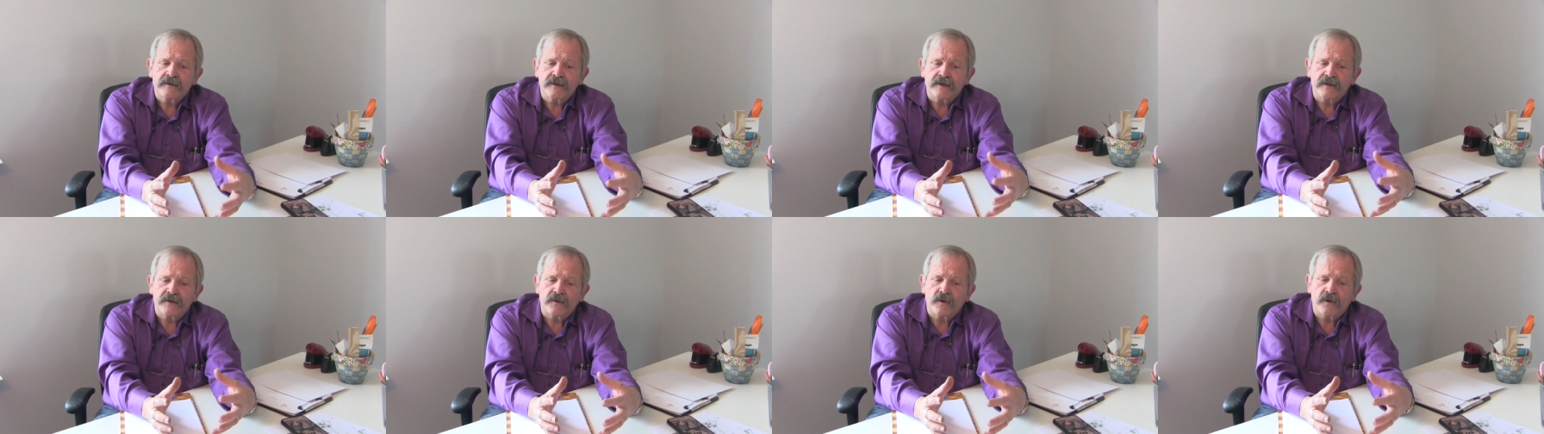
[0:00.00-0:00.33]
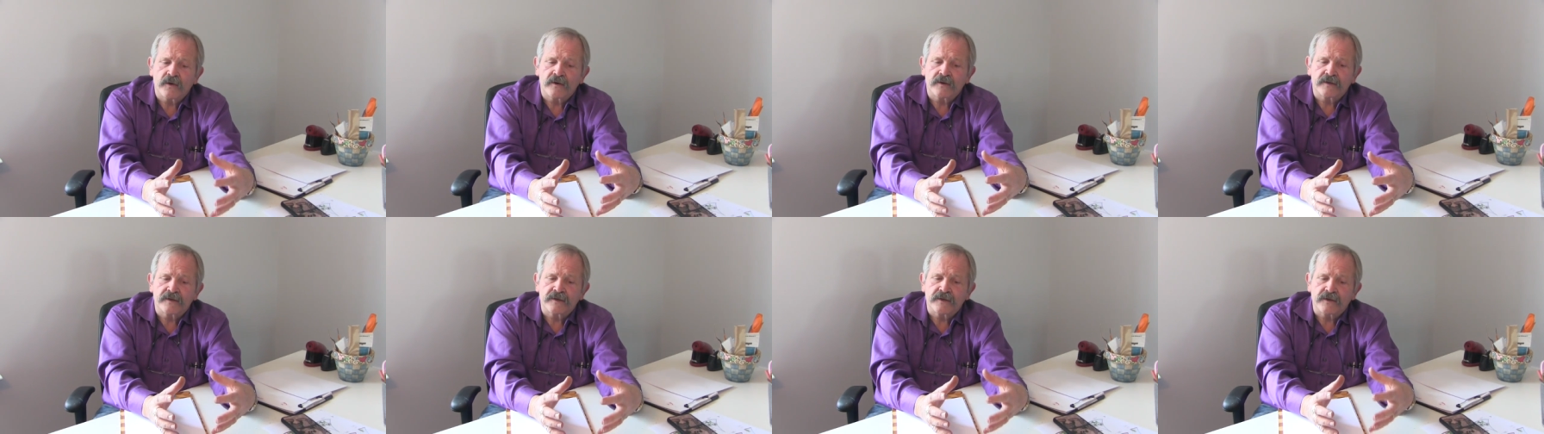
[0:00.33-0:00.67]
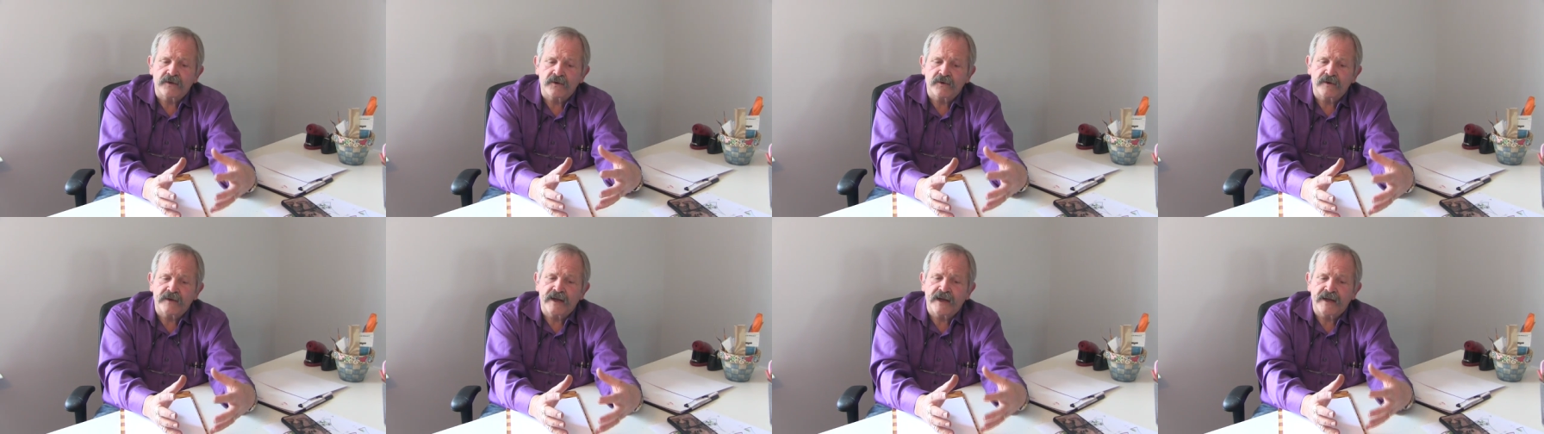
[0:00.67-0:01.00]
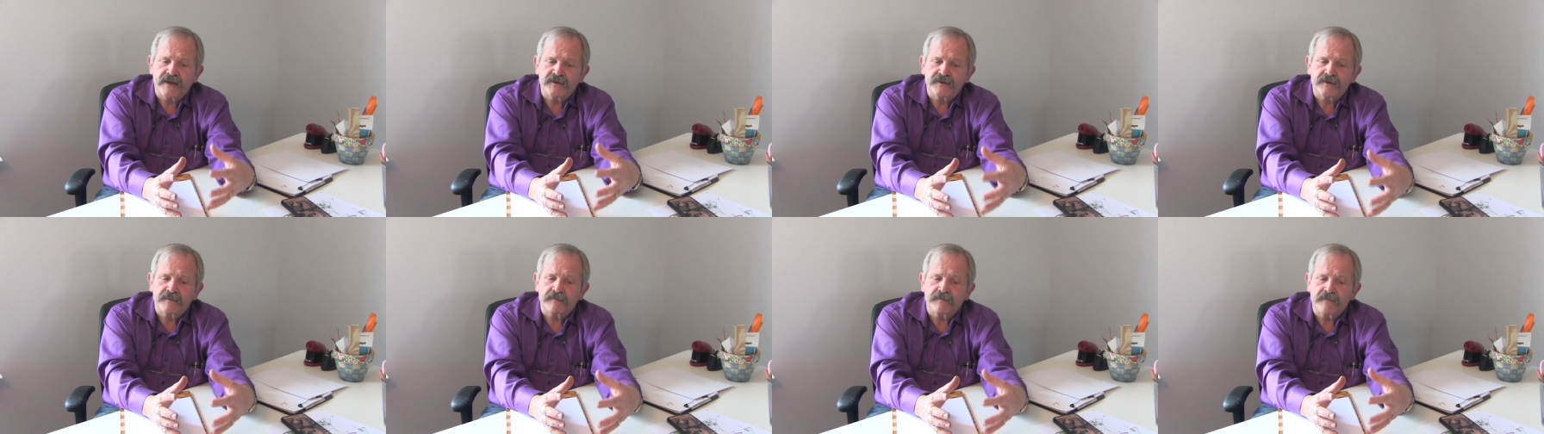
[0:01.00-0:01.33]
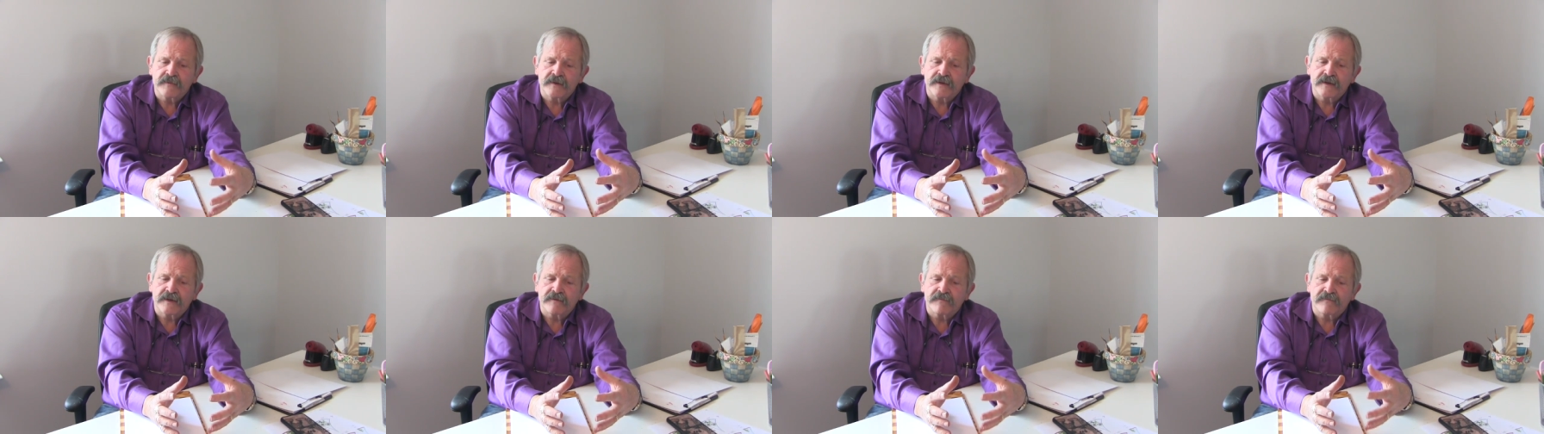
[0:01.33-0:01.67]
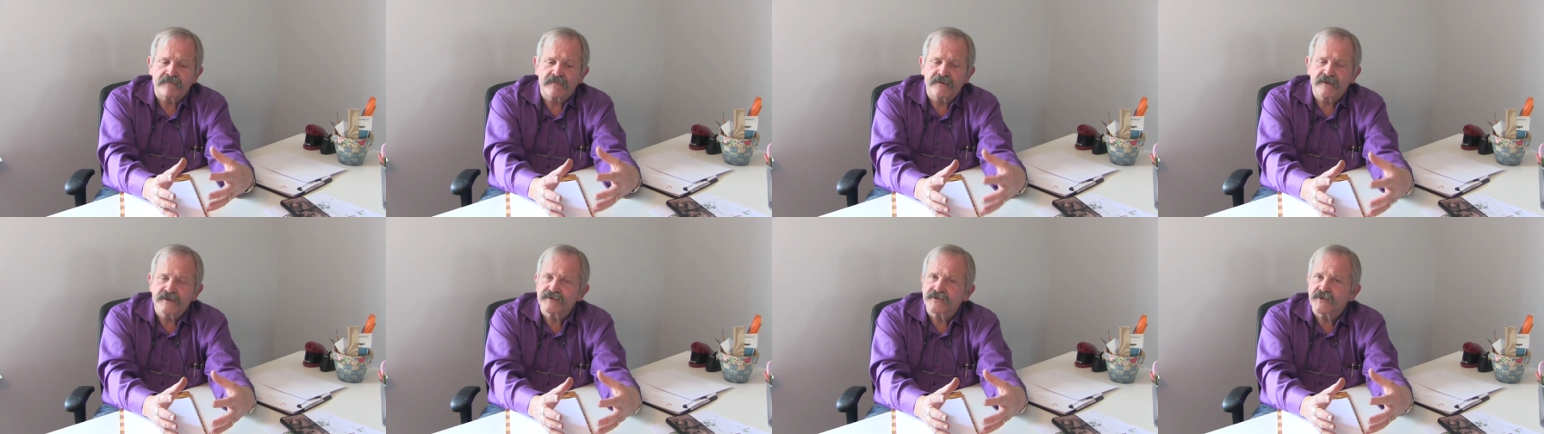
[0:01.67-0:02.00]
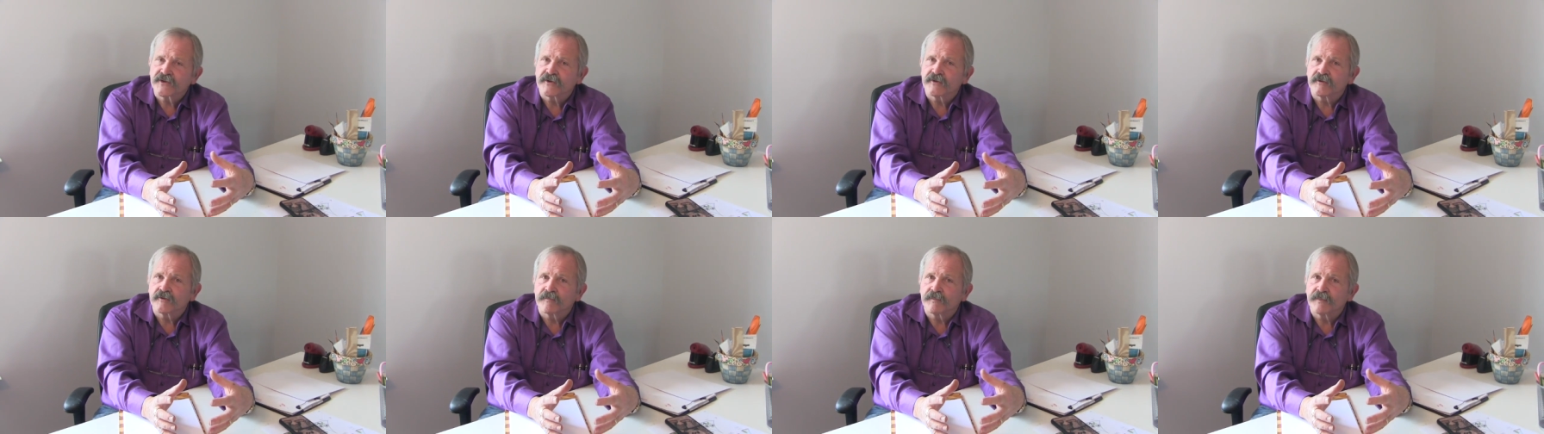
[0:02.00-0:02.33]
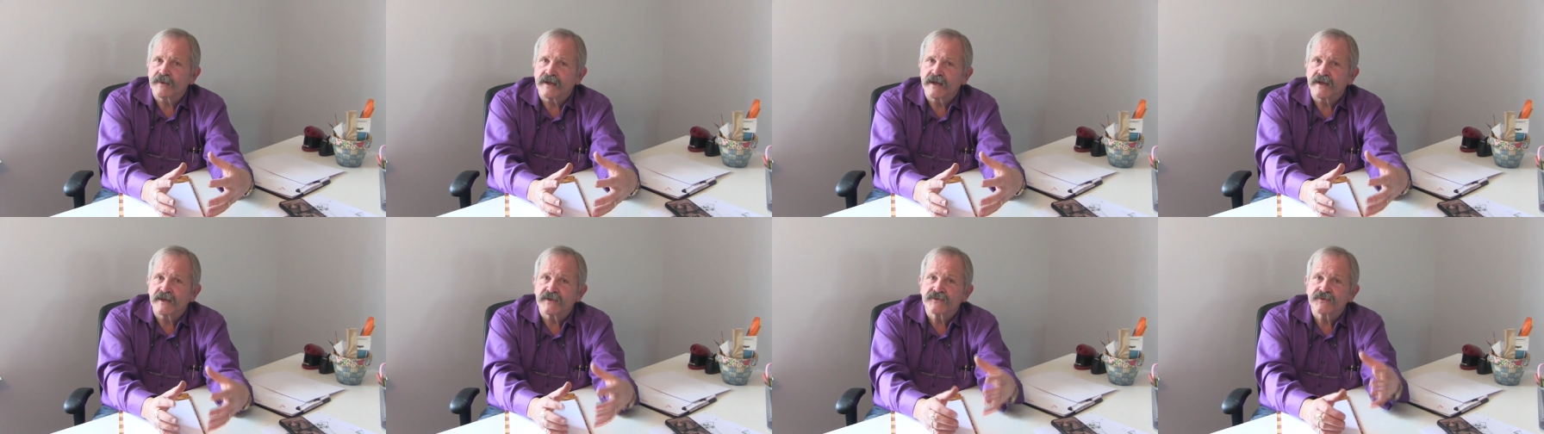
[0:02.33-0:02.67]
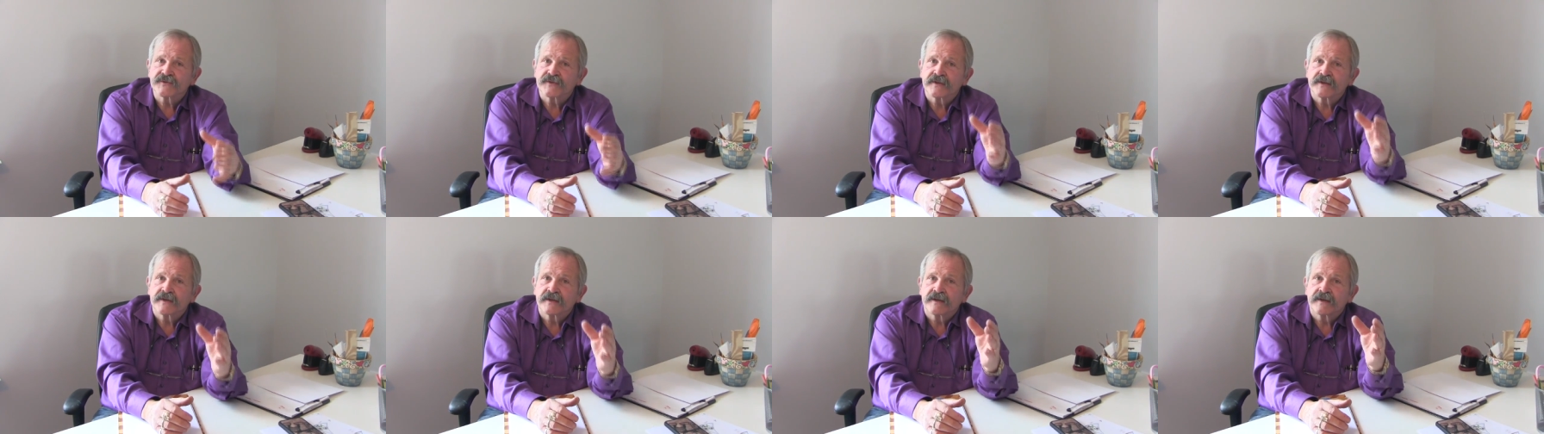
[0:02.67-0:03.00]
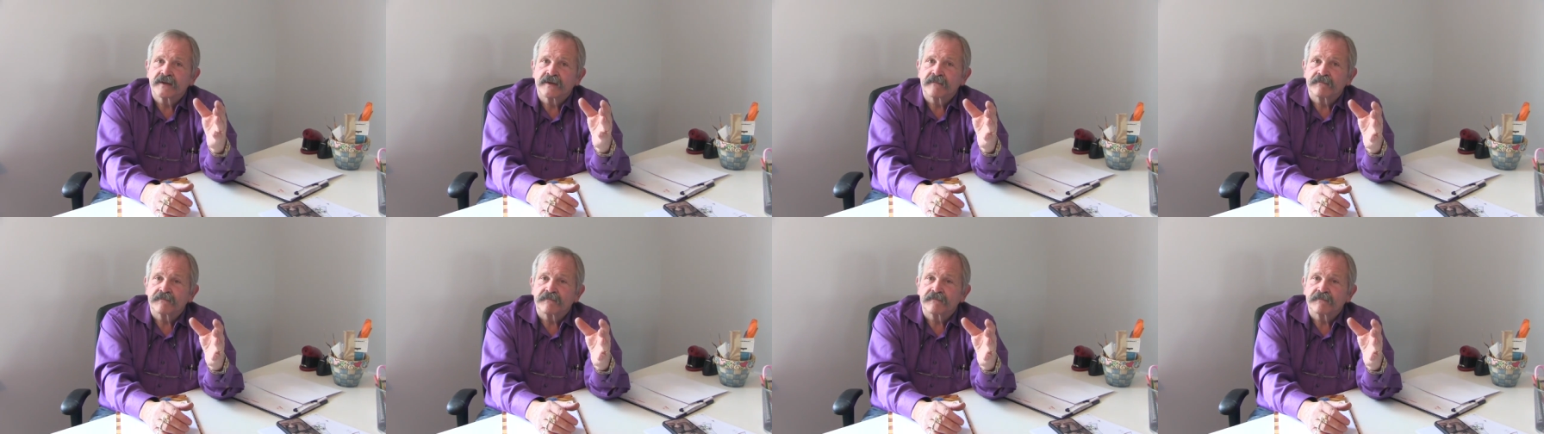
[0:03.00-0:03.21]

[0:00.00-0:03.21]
in order to create the physical piece